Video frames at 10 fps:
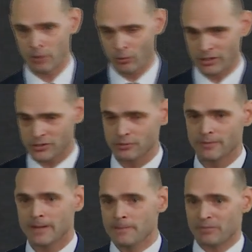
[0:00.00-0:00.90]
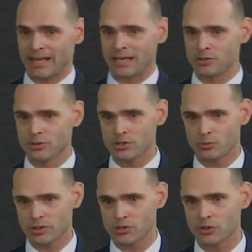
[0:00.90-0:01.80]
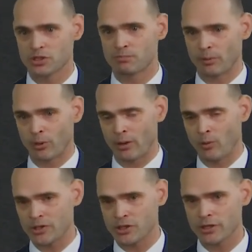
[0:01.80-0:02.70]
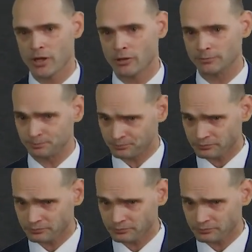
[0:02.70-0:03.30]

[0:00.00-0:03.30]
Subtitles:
going to, and I do this with the students, but what I want you to know